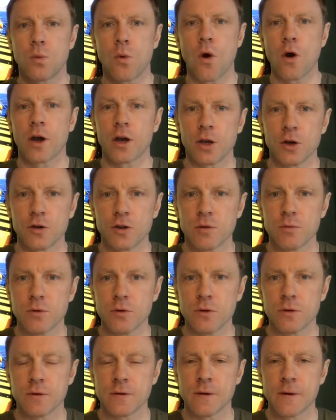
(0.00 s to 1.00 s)
walking on the
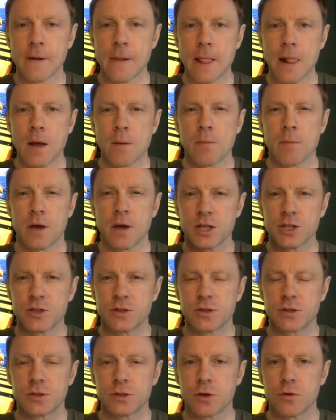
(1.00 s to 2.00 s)
moon,
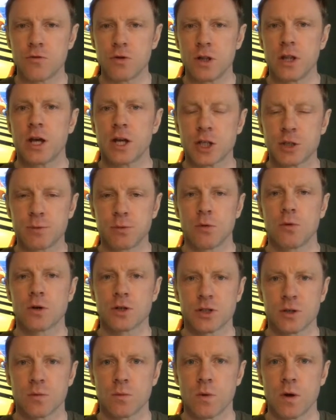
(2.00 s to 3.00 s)
because to really explore
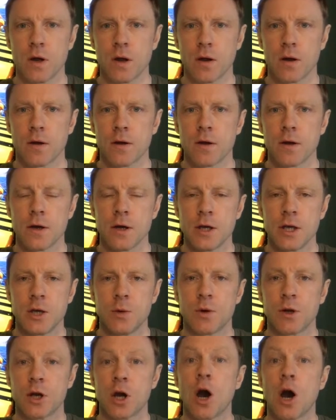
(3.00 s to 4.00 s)
somewhere, you
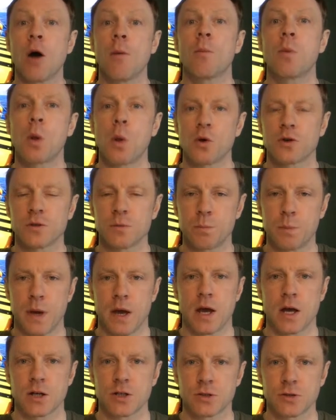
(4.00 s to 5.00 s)
want to get up close and
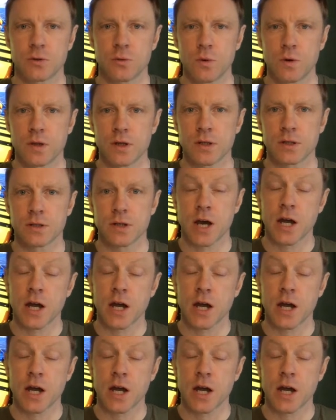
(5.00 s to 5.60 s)
personal with it.